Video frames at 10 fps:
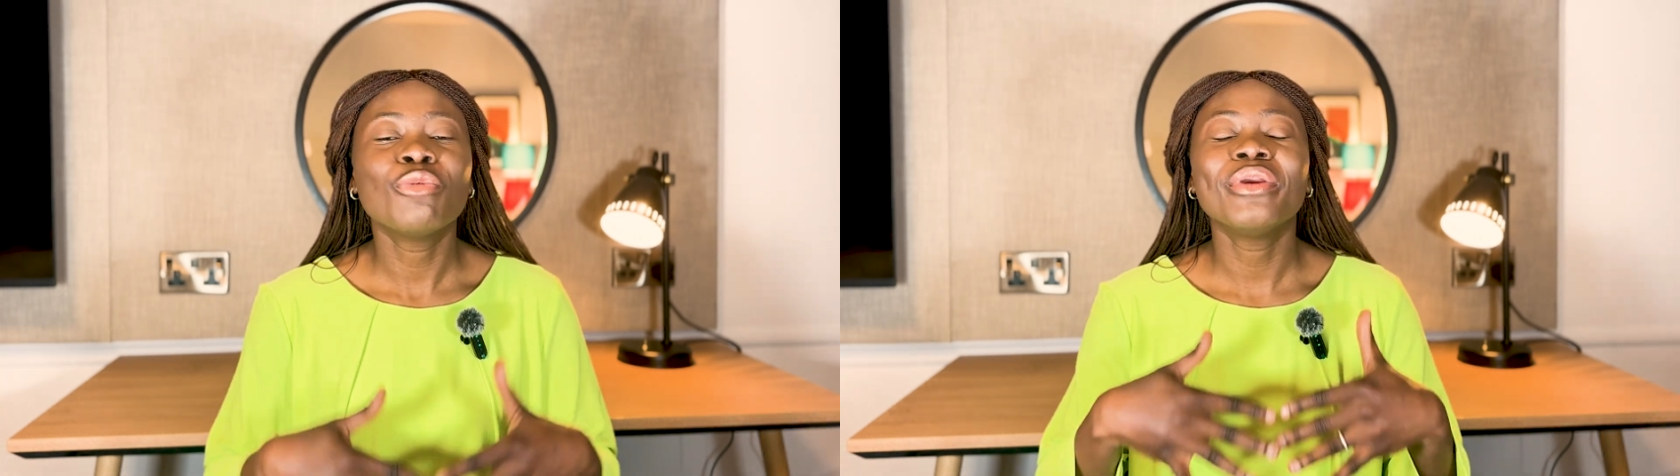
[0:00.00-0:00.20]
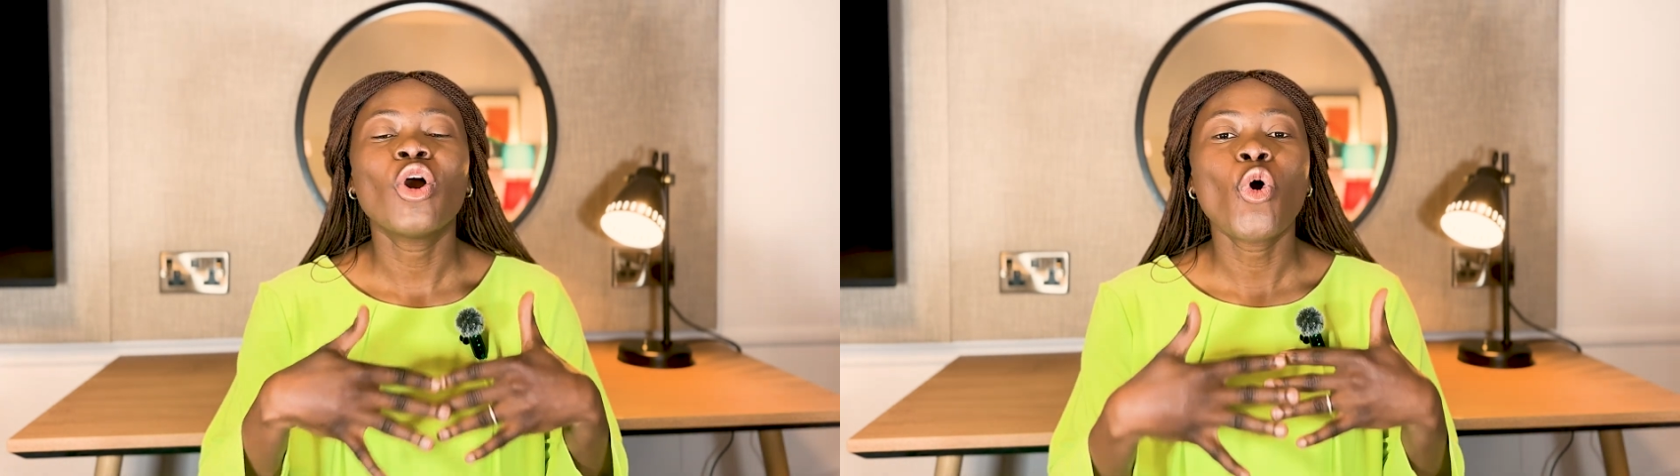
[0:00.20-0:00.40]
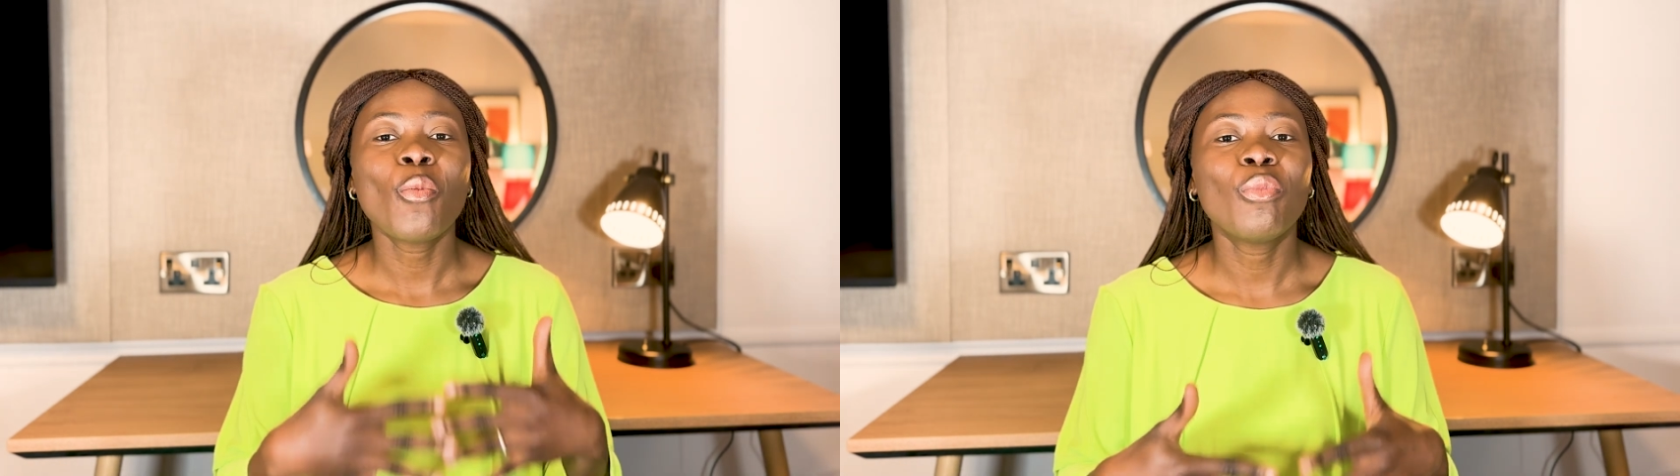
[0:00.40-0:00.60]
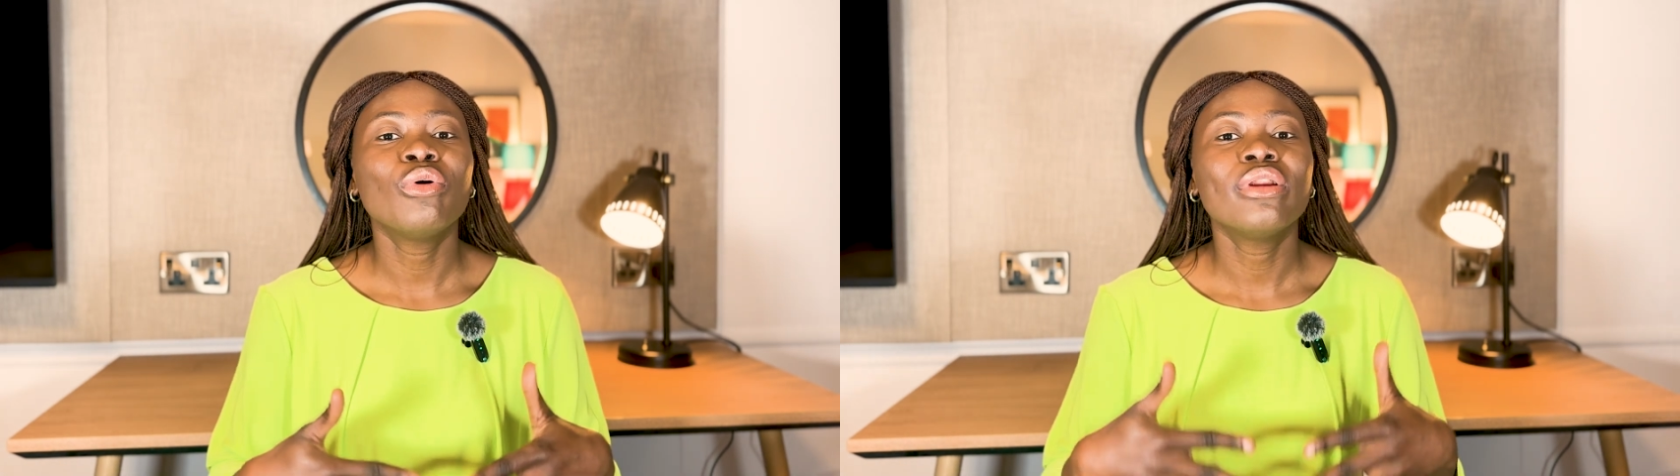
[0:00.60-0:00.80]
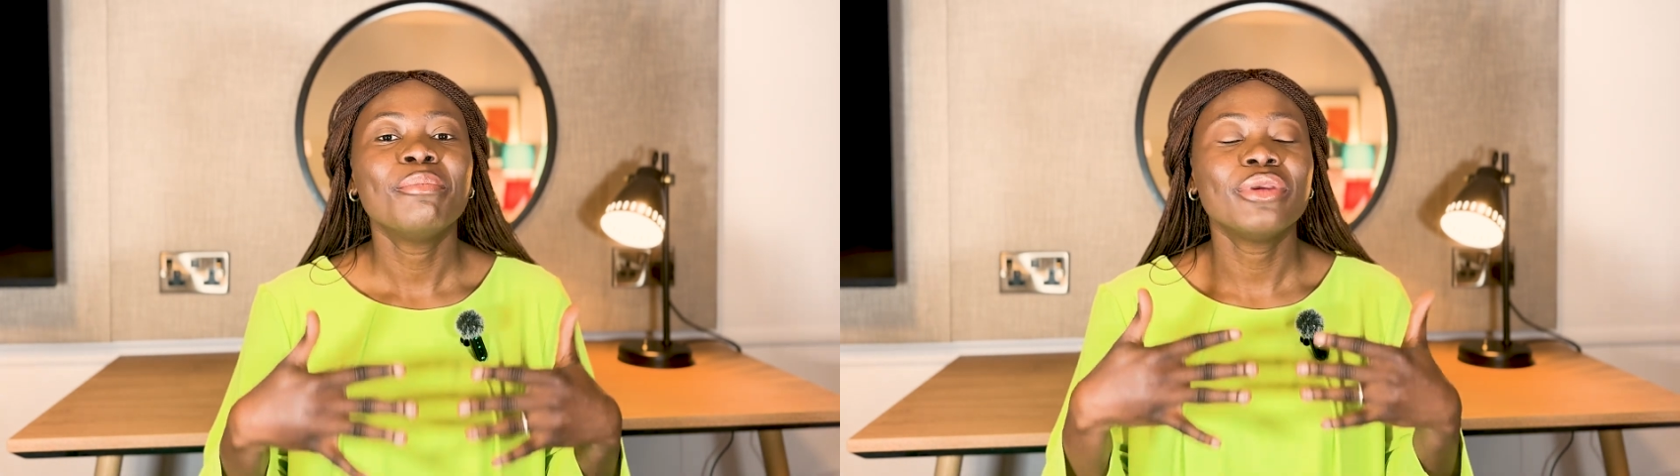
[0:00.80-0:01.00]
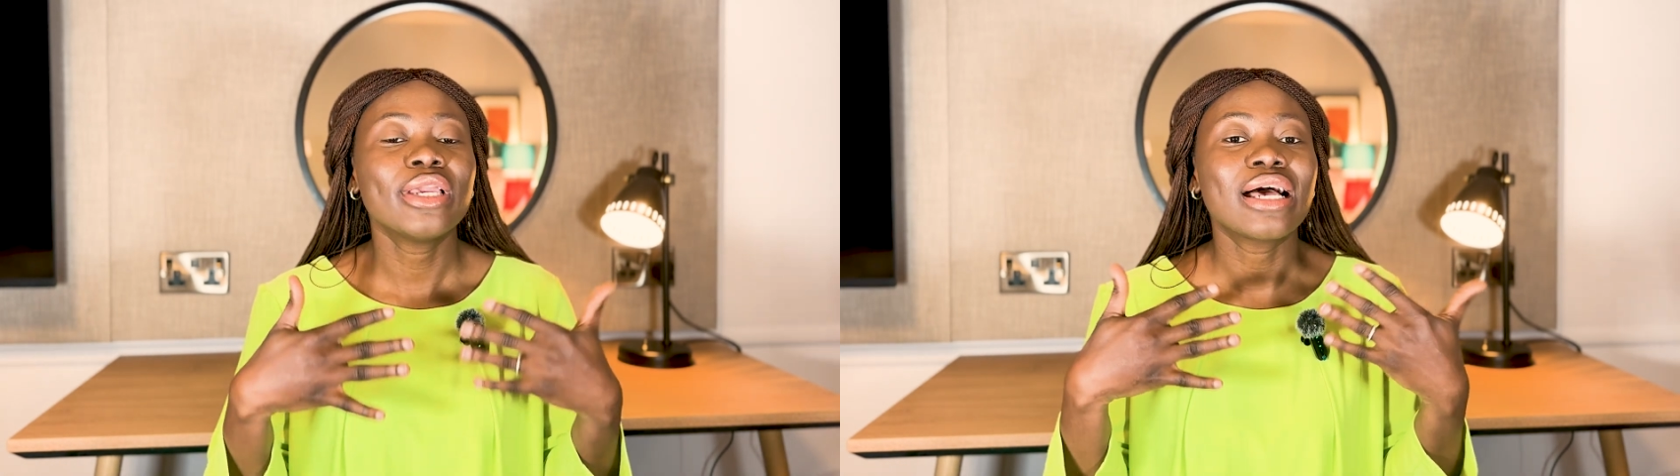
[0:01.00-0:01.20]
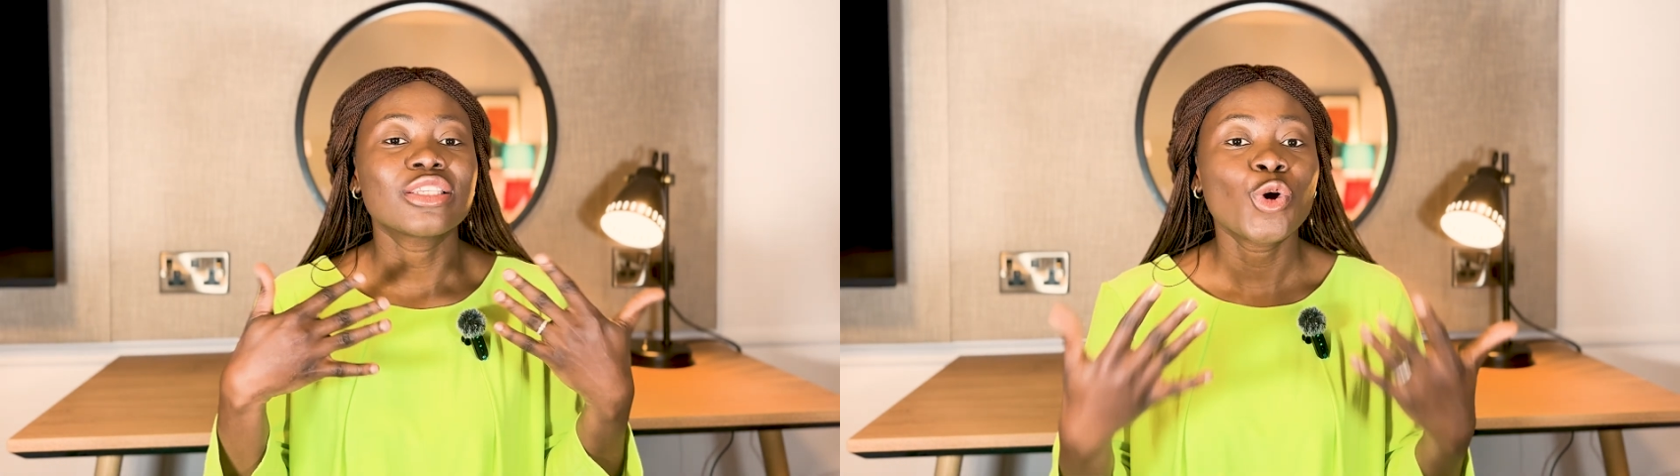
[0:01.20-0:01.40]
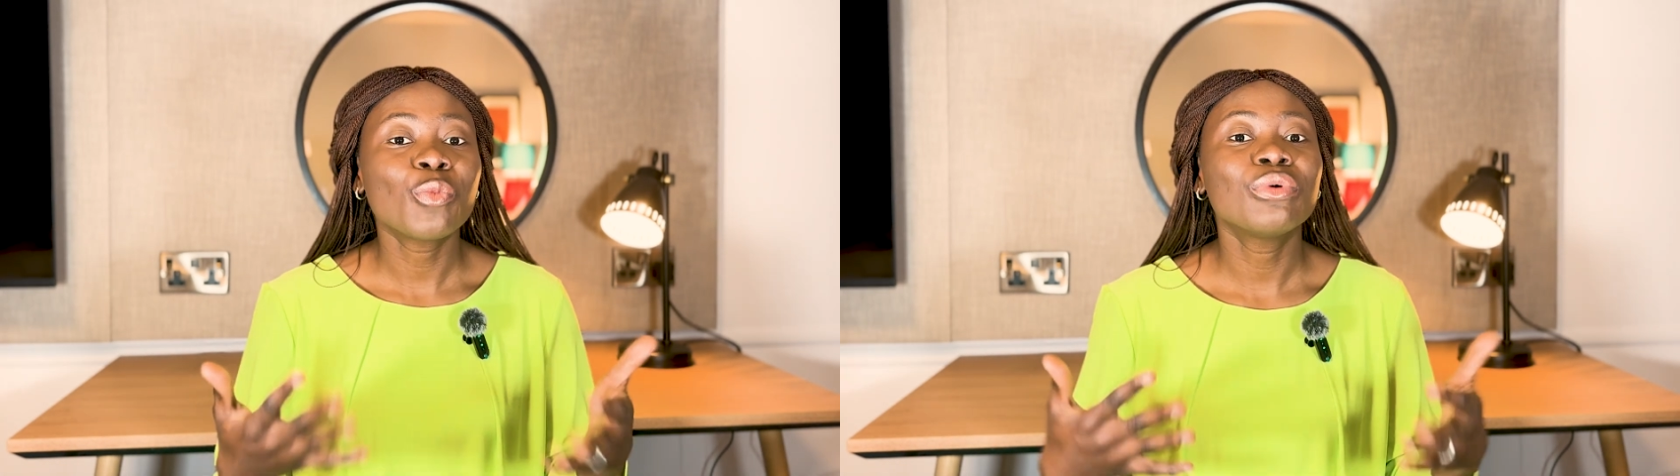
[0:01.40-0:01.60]
Be open, be as
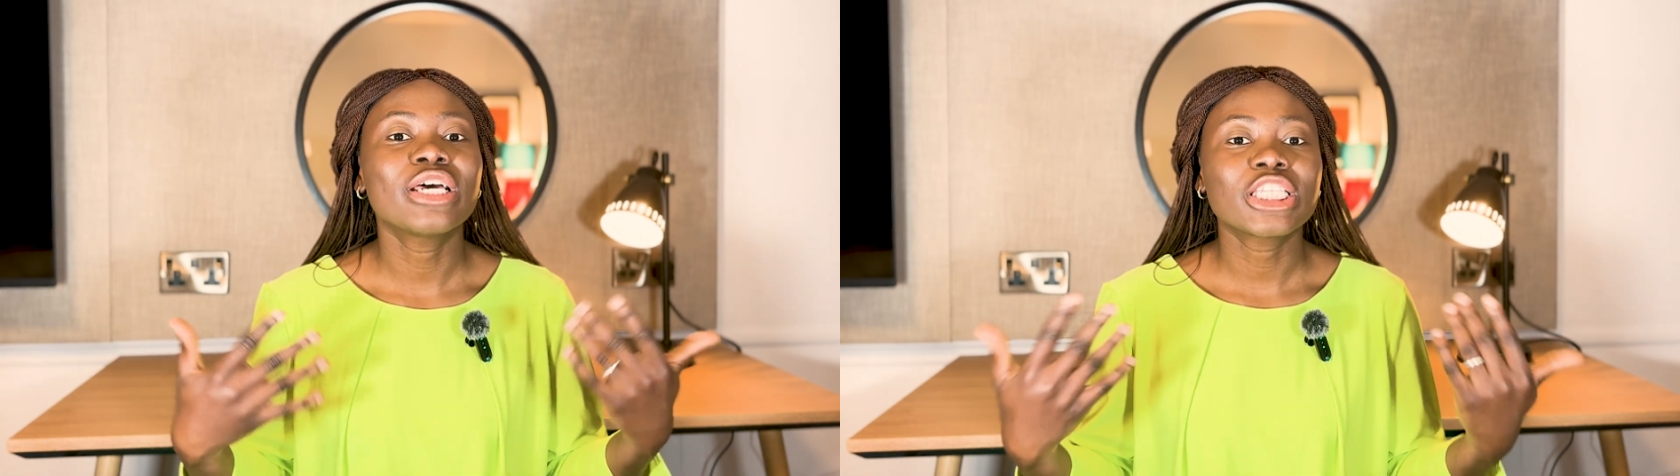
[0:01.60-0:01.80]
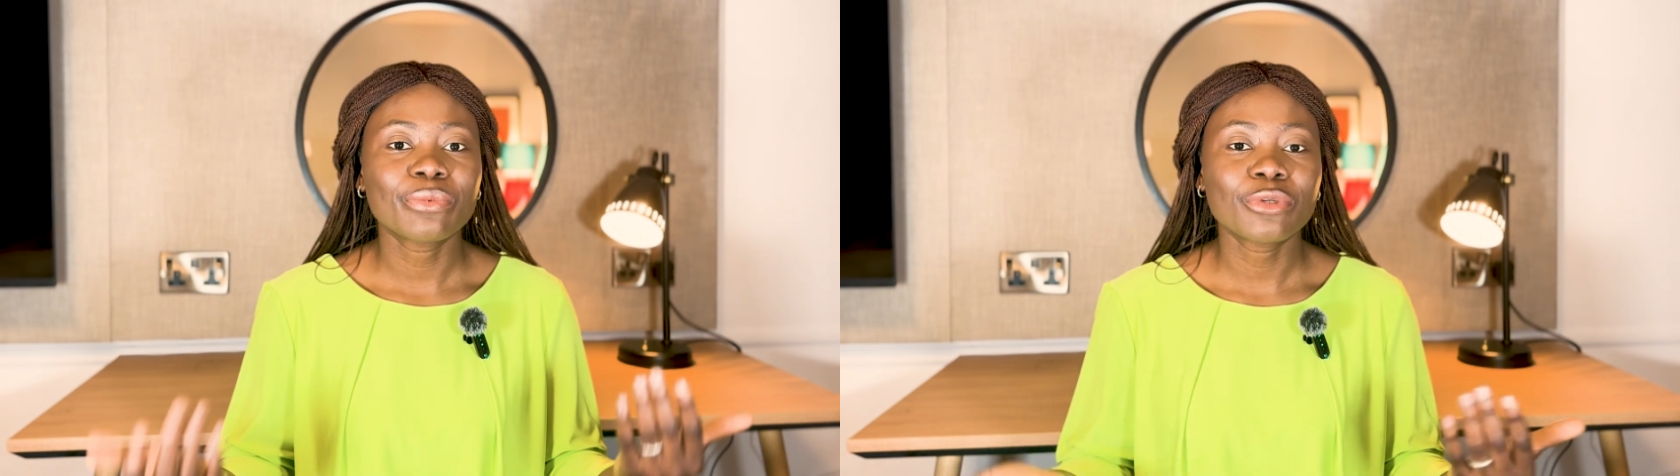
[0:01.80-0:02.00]
open as